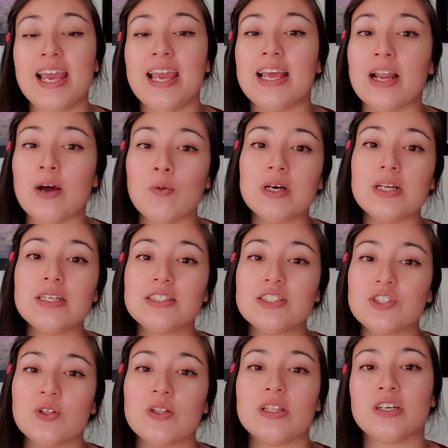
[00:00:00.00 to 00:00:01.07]
and I want us
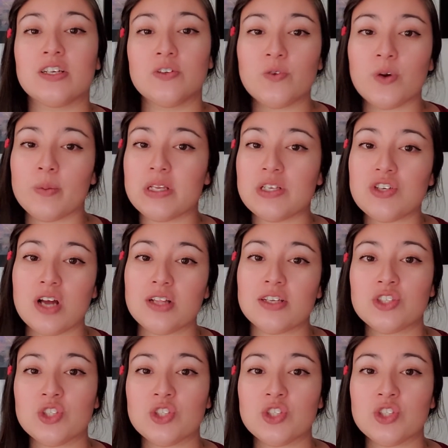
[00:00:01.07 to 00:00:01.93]
to learn from each other